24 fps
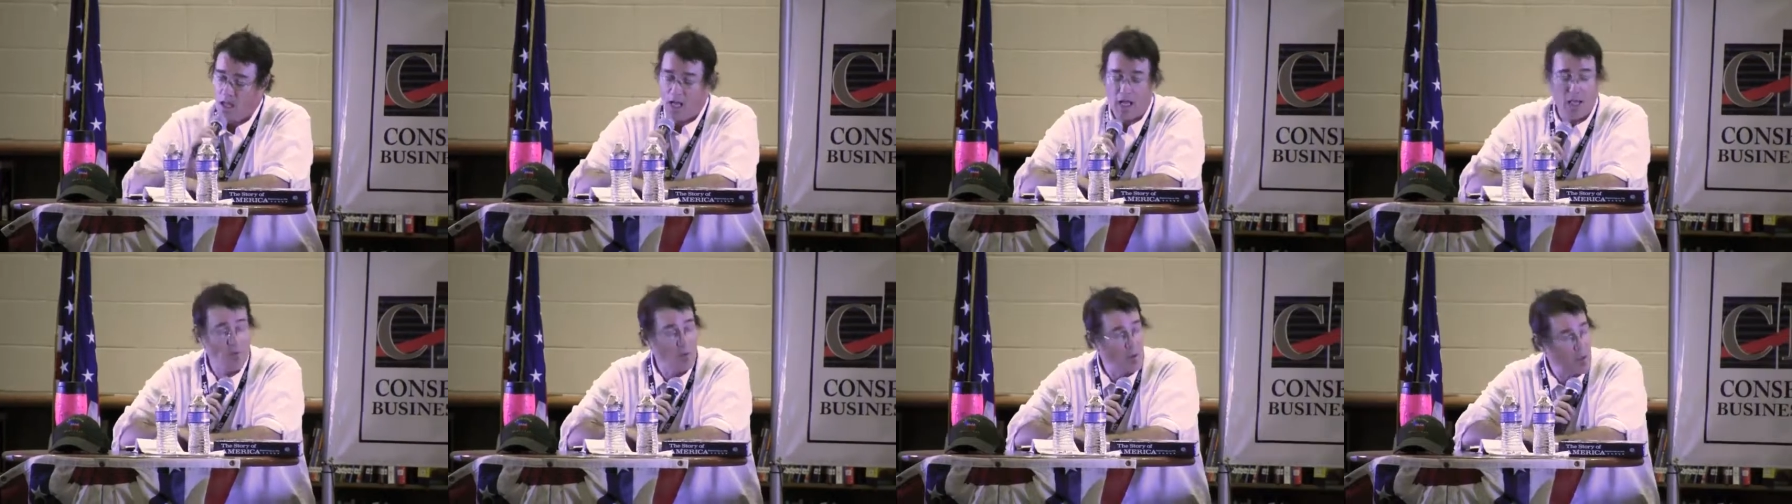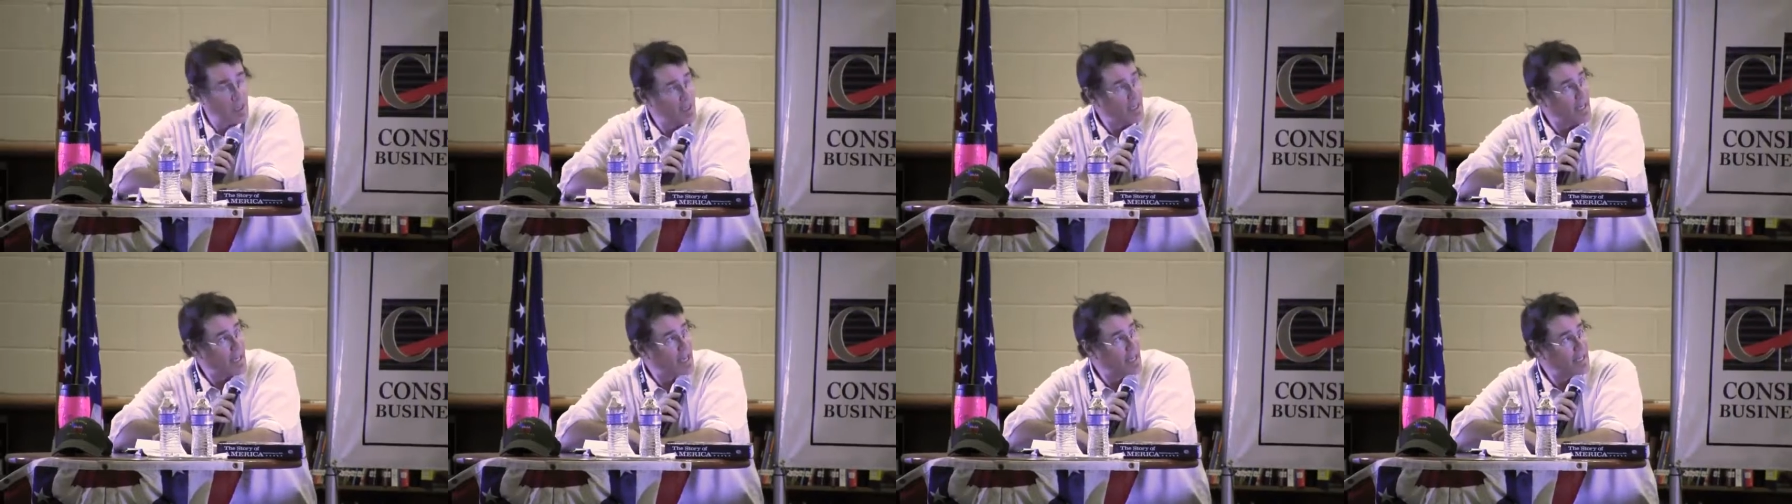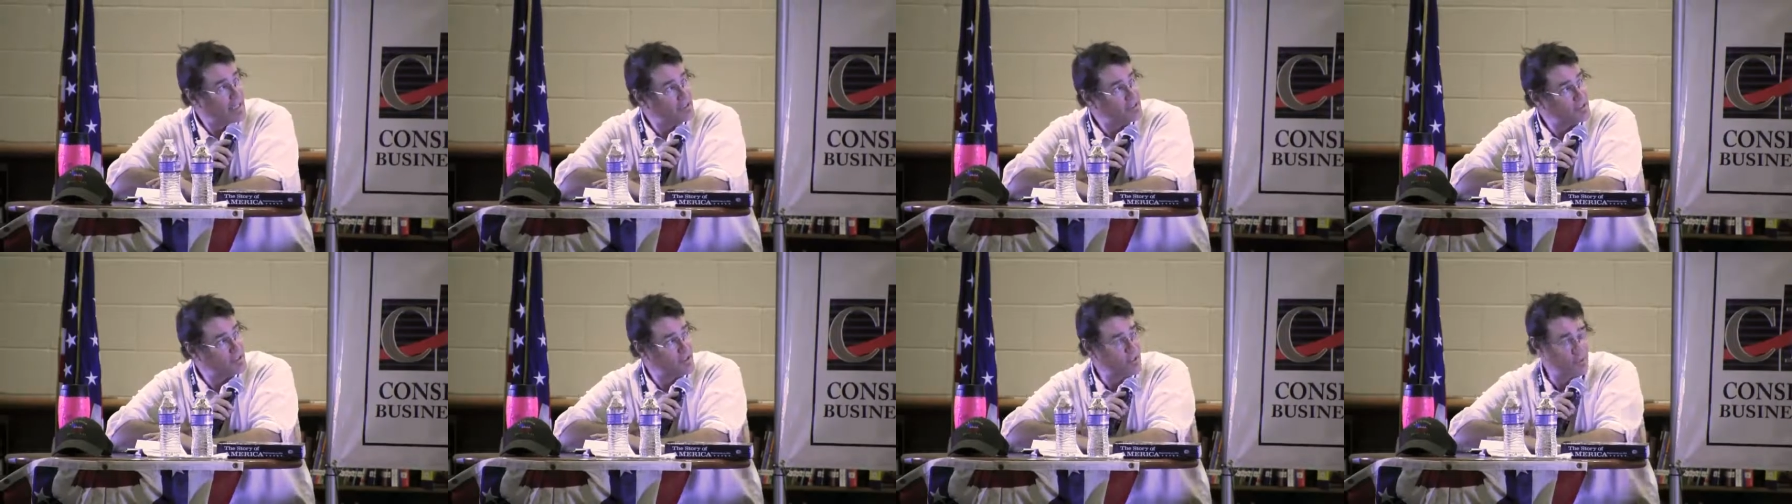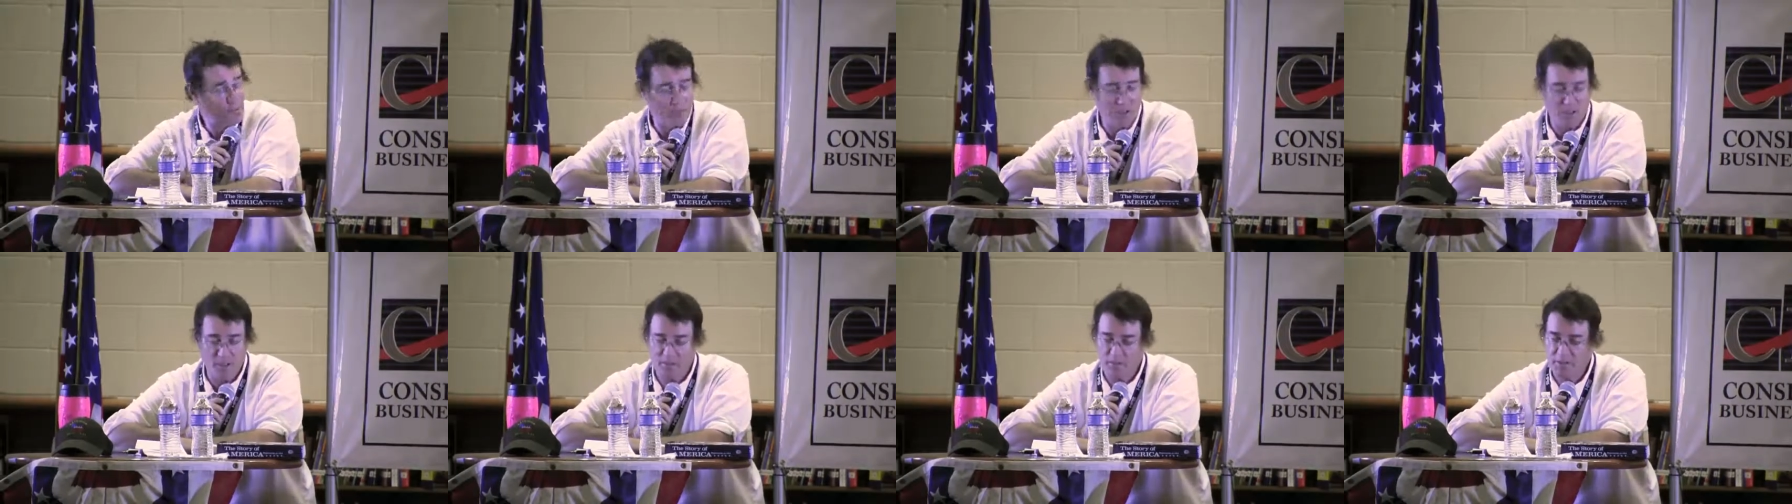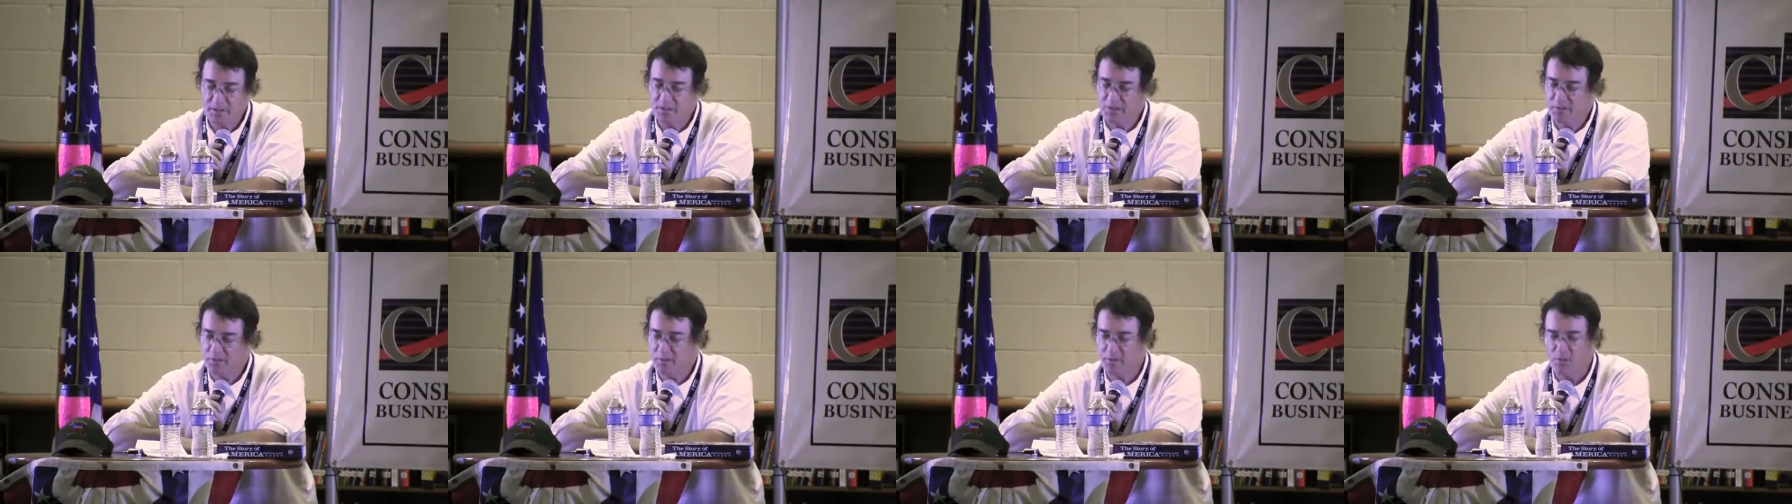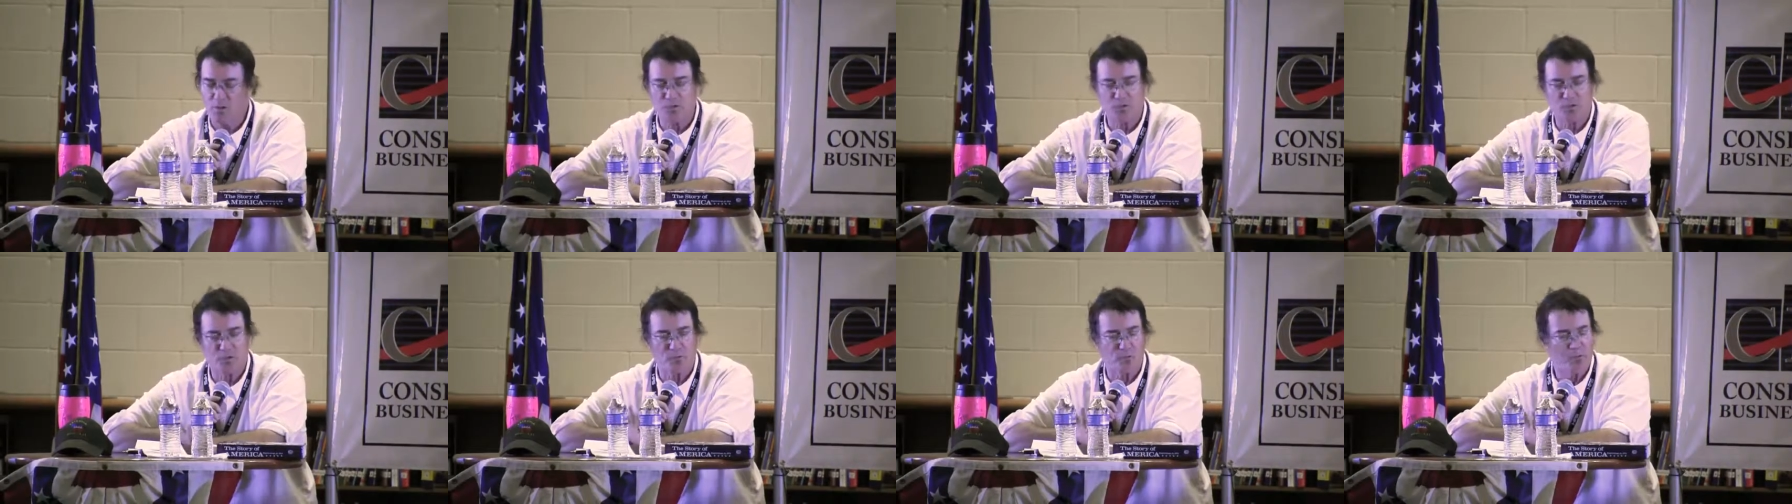I wanted to ask you, uh, Mister
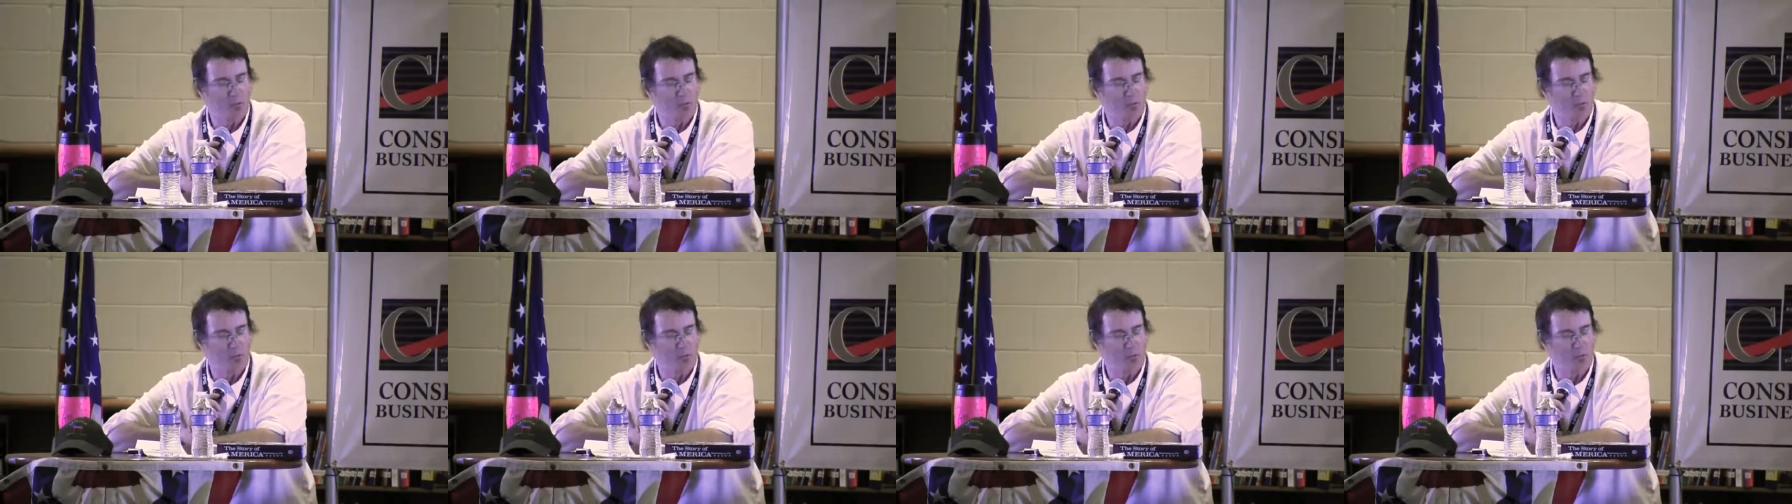Crozer,